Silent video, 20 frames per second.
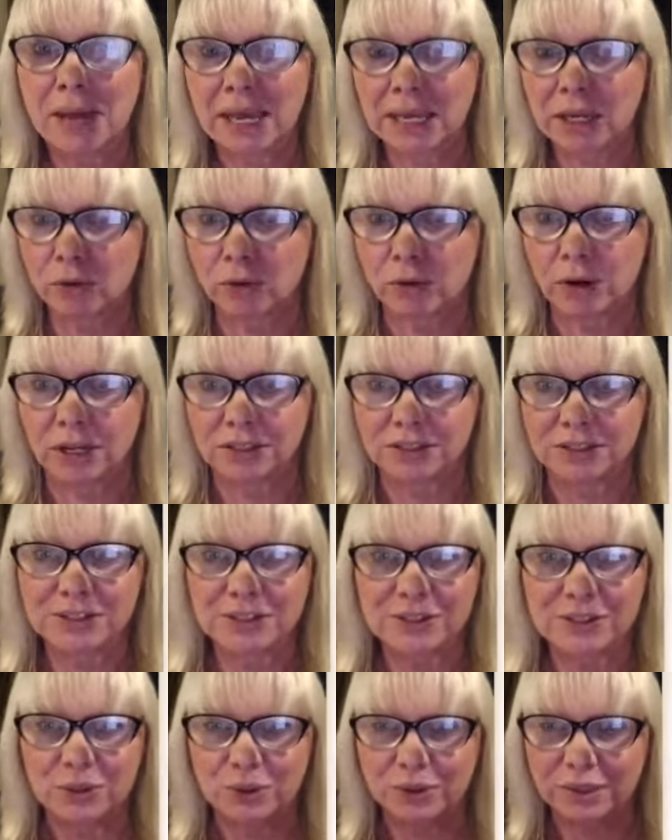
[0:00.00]
microns.
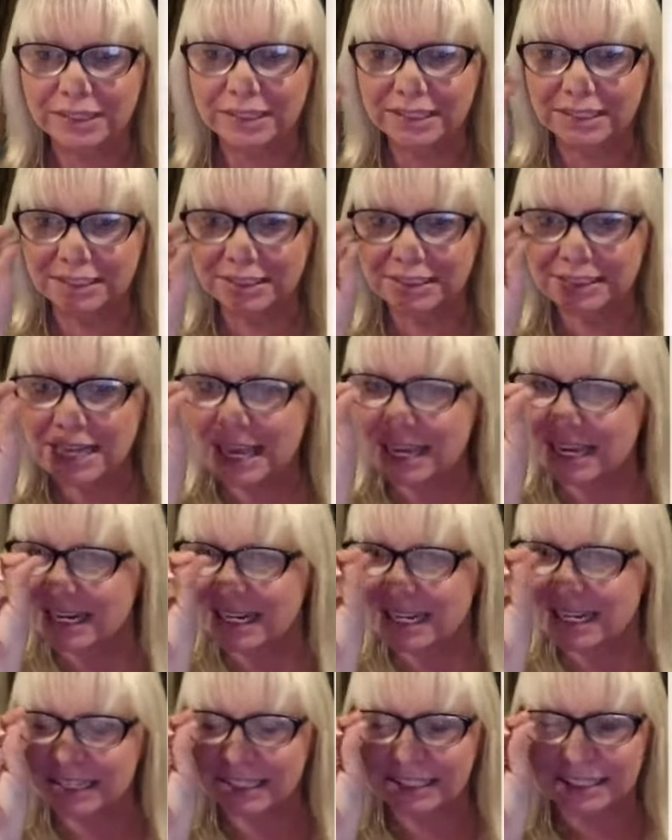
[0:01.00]
So little
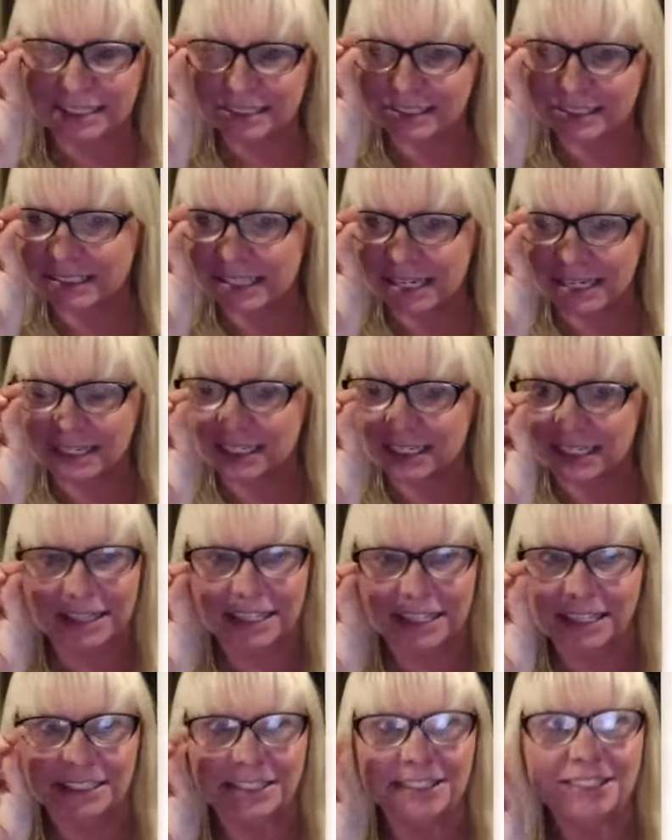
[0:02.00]
tiny
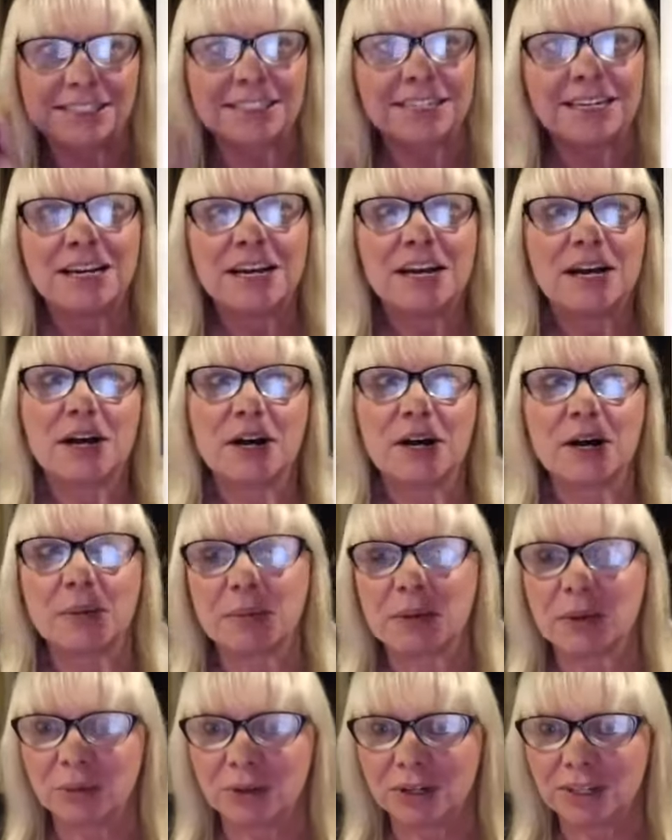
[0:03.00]
things
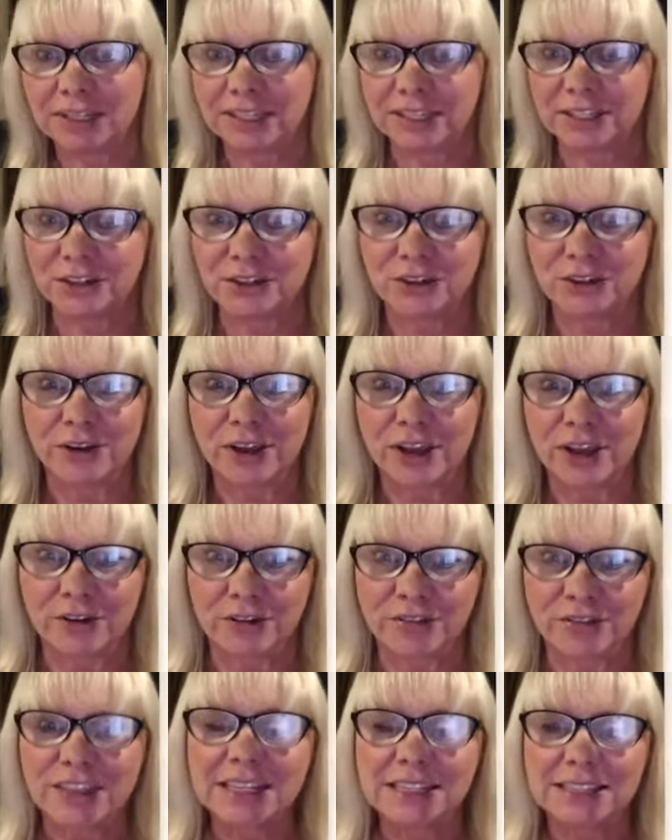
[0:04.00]
it will clean in your
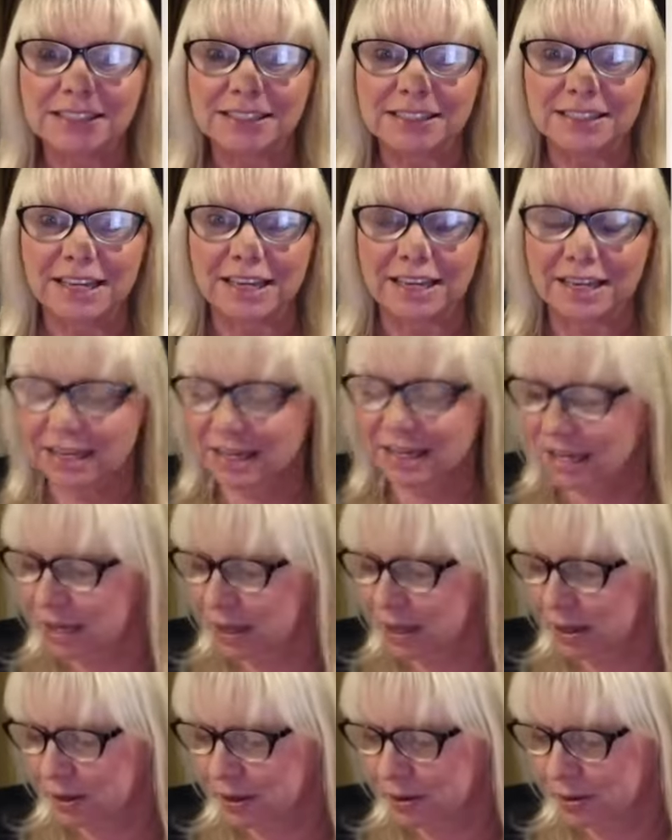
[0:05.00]
air. Things like
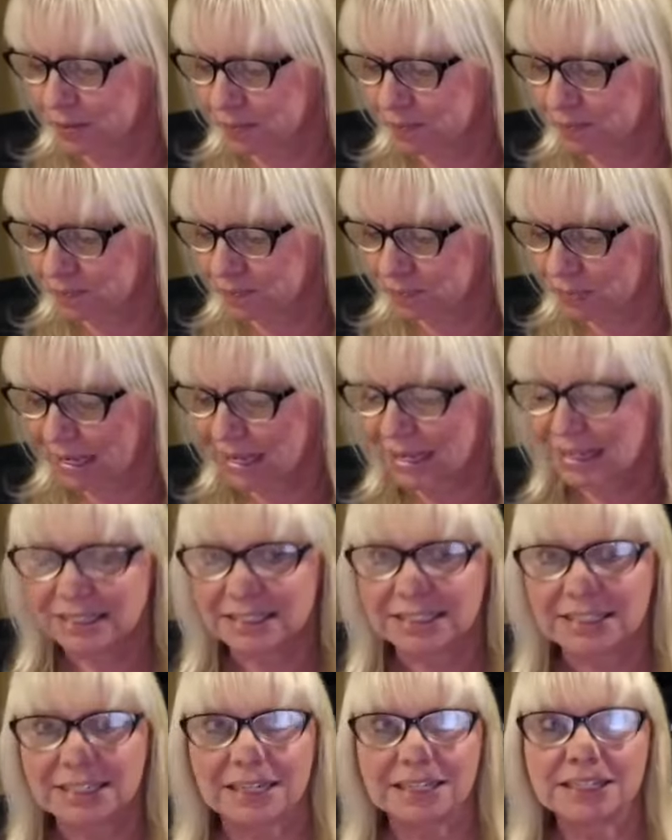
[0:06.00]

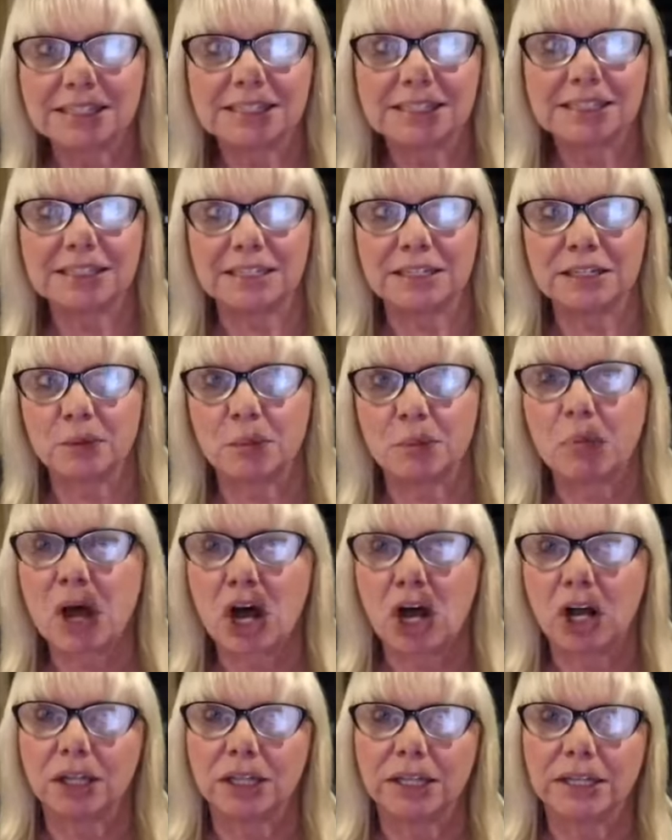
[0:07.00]
dust and
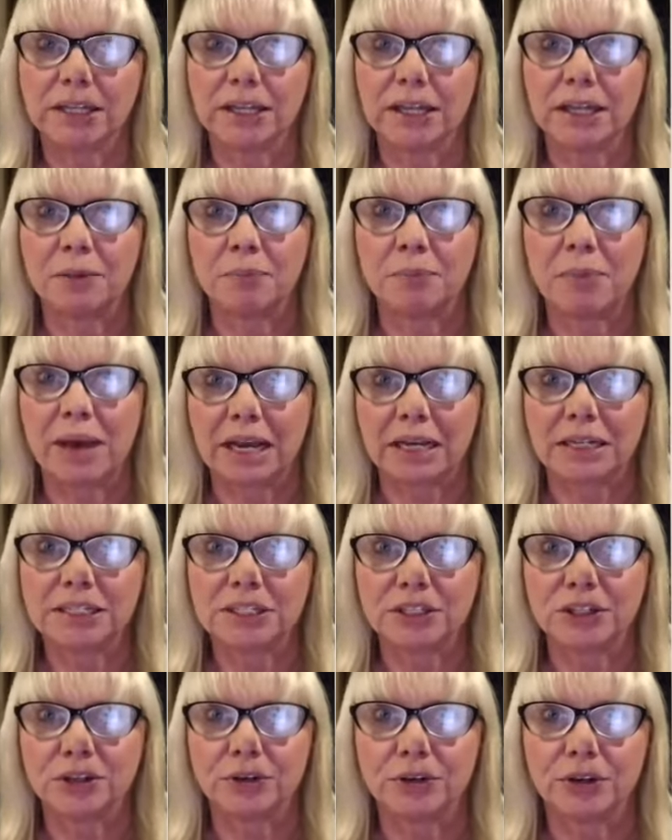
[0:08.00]
pollen and
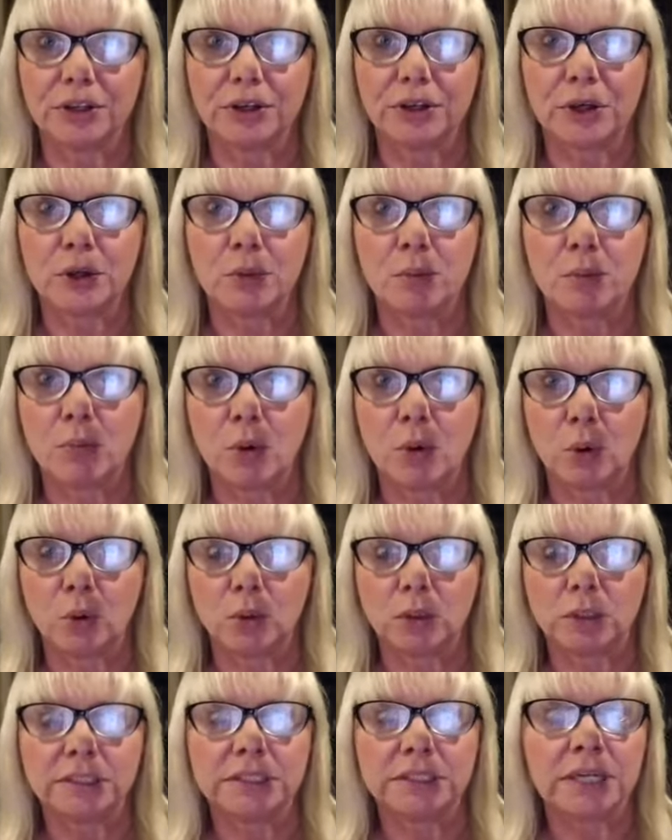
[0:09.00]
bacteria and
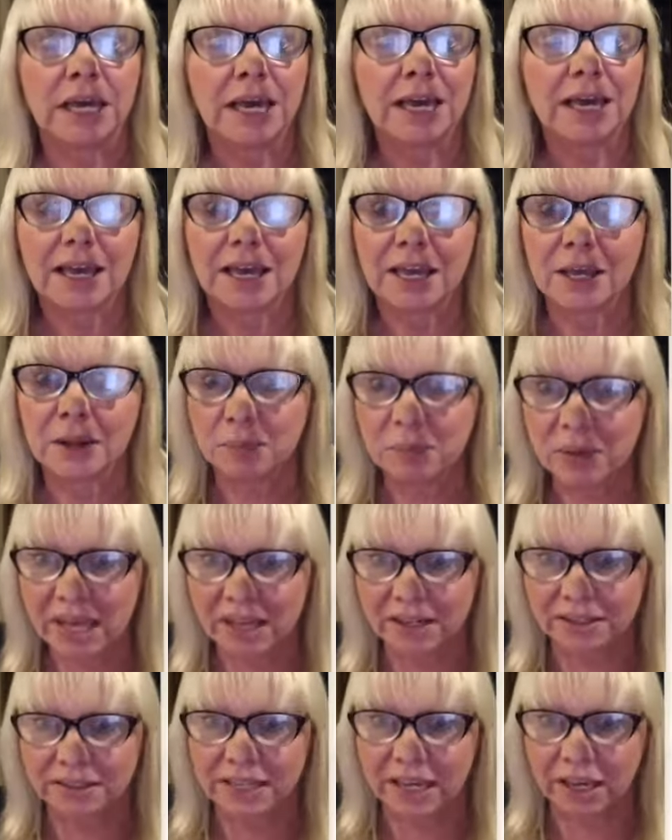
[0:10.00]
mold and
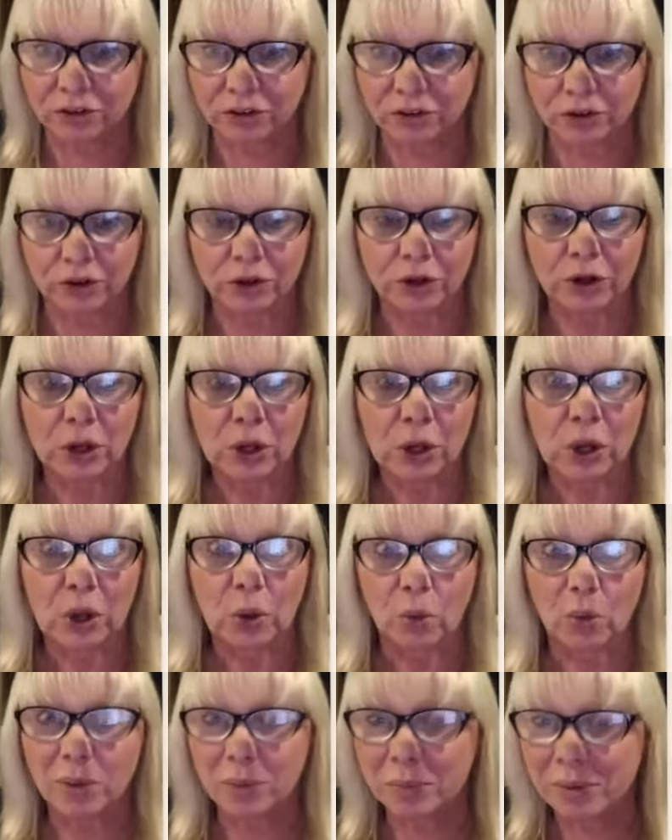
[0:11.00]
pet dander
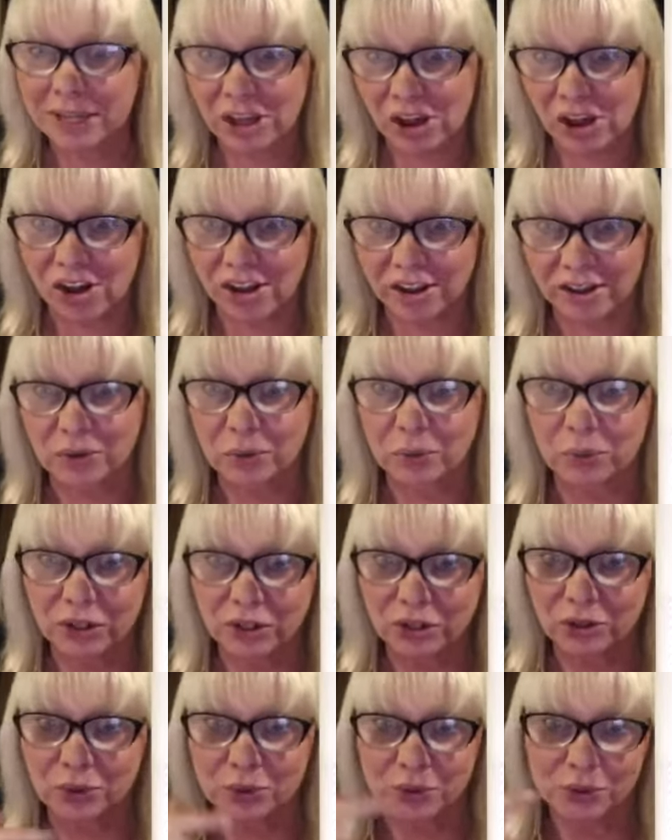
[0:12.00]
will be gone
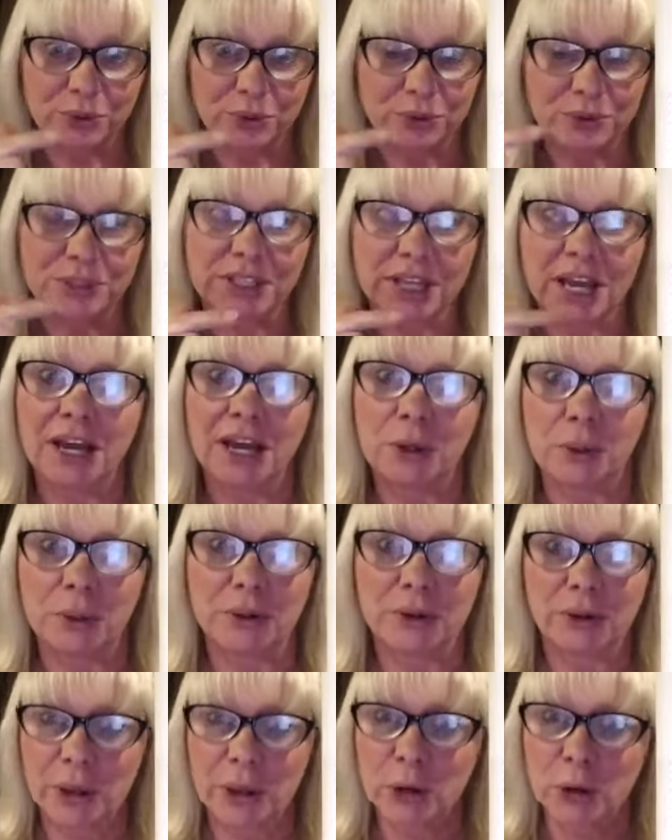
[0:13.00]
when you use
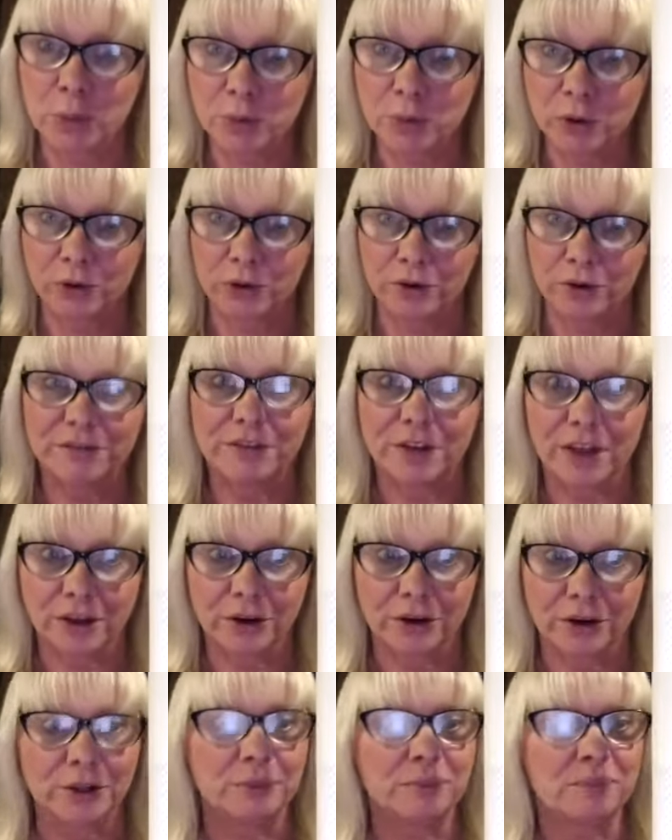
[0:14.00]
our air
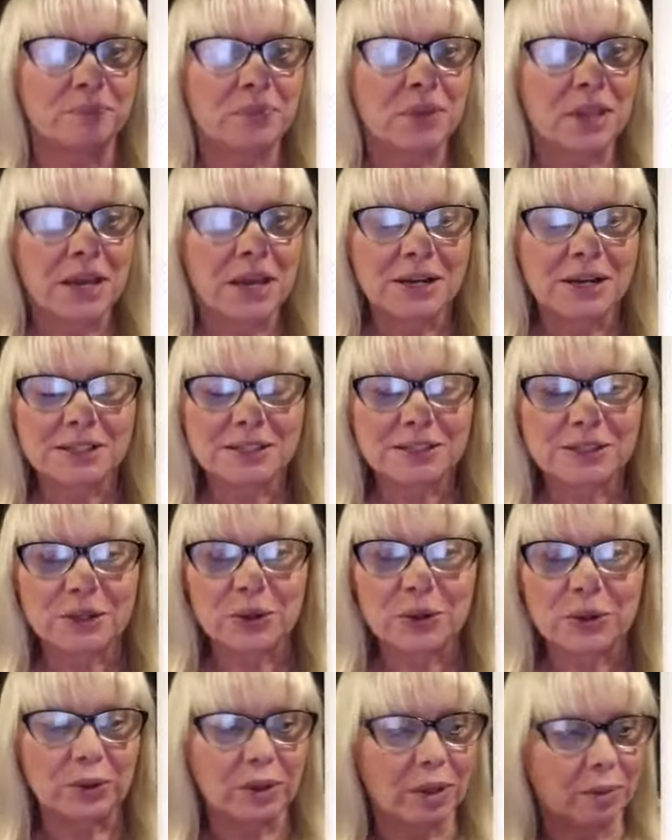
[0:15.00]
purifier. So
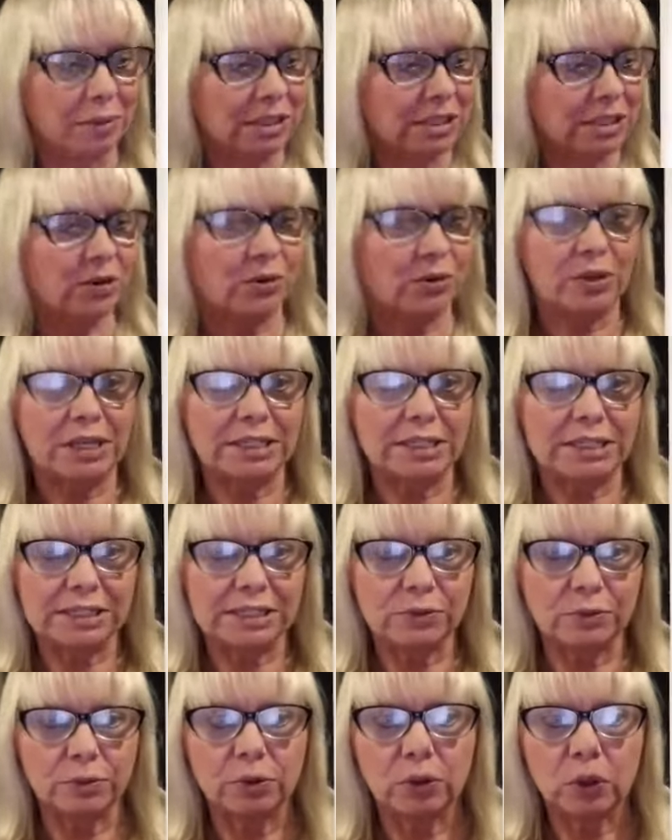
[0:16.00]
let me show you
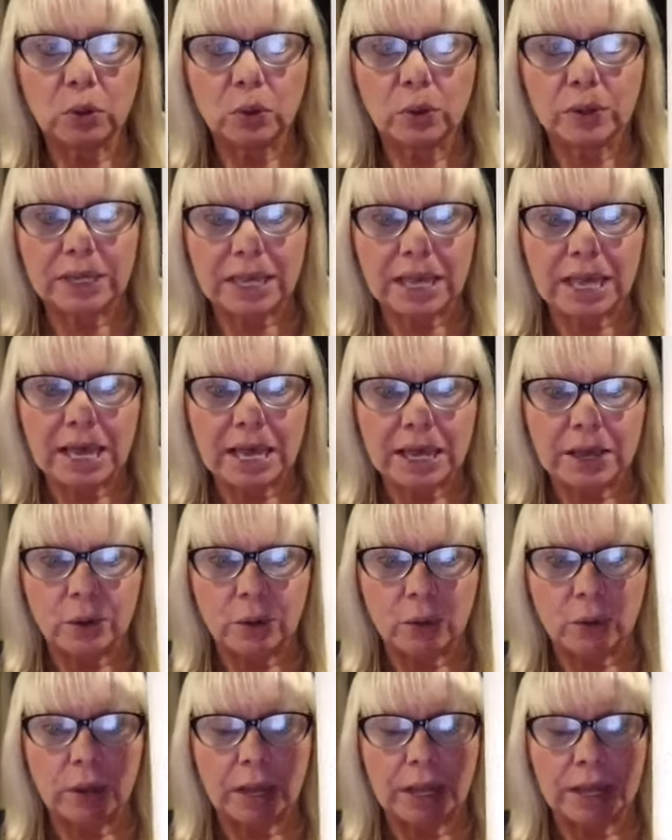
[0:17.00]
just real quick
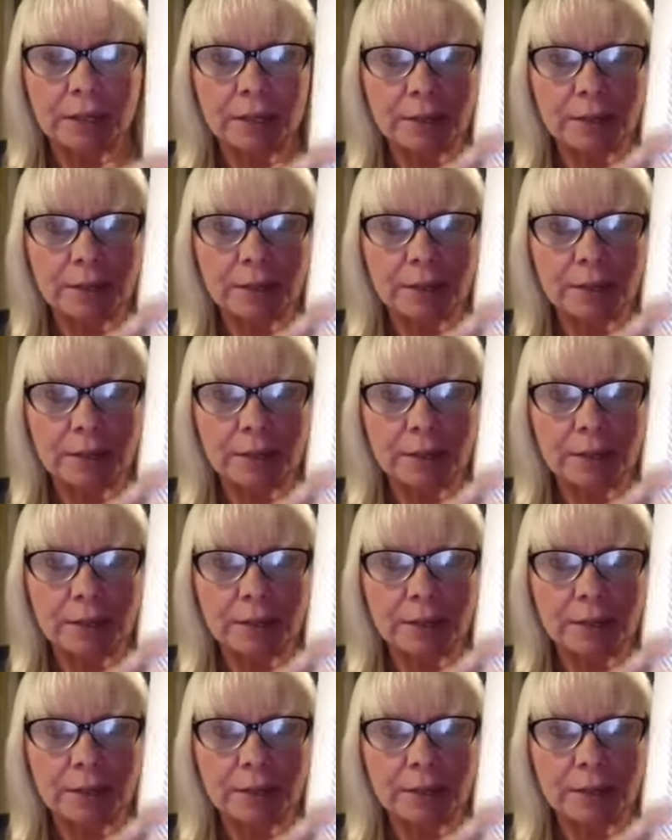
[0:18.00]
how